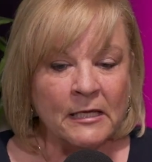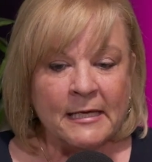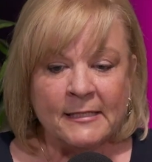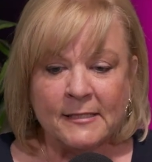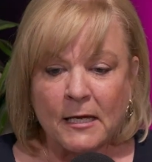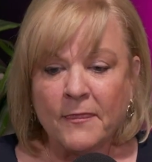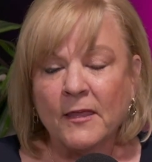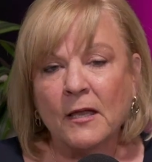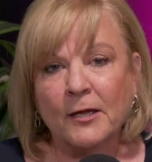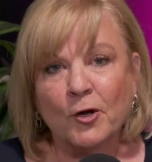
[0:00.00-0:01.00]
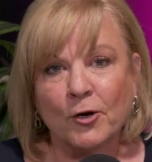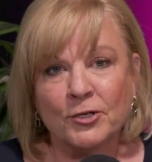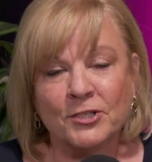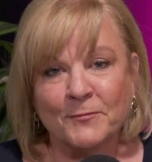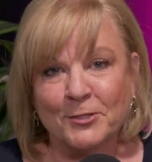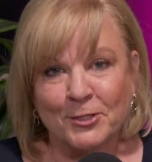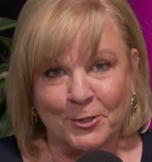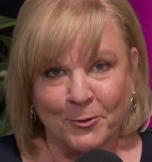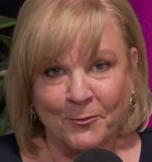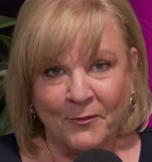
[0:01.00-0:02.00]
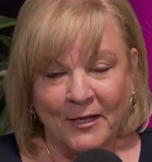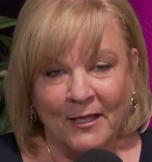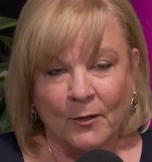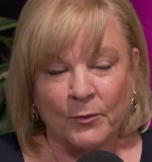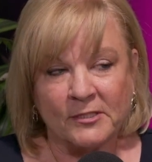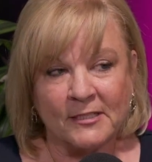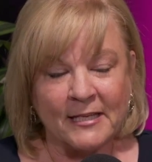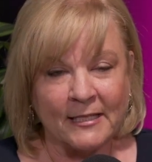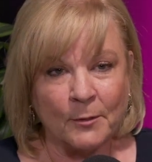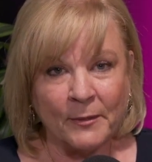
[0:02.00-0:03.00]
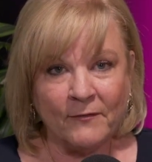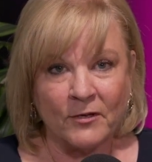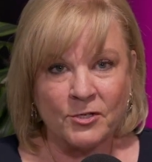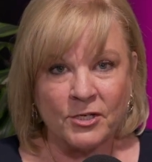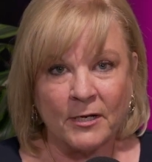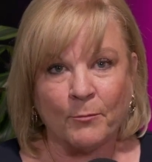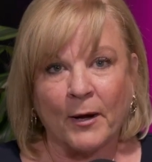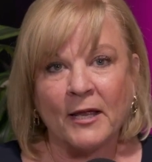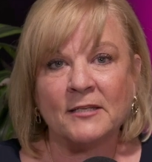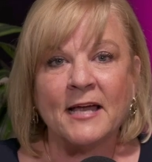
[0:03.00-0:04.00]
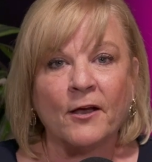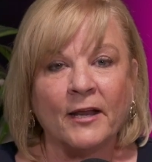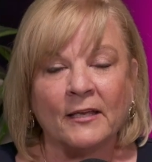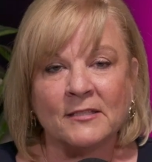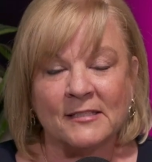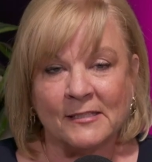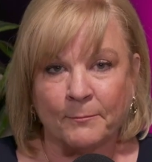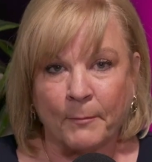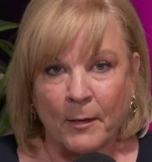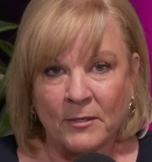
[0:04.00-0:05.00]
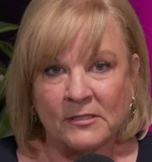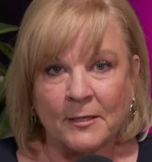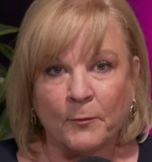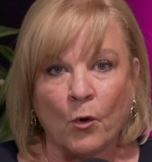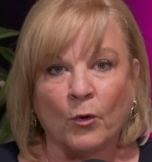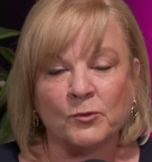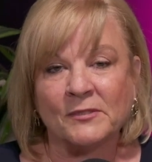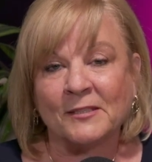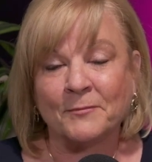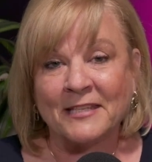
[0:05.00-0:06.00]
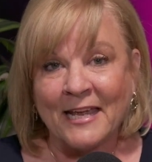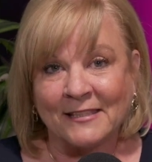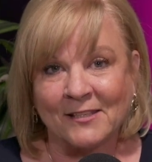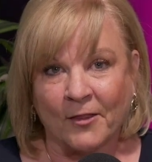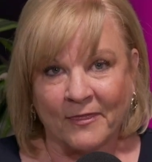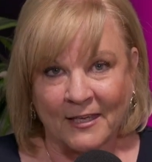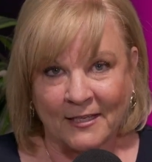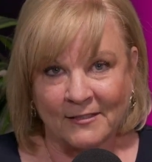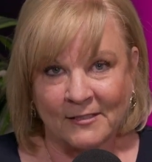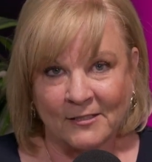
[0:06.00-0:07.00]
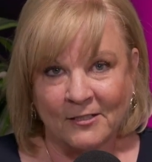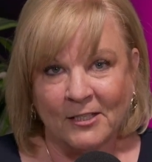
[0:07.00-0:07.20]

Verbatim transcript: Second thing I encouraged him to do was to take the big vision and break it down into some baby step goals with some dates on things.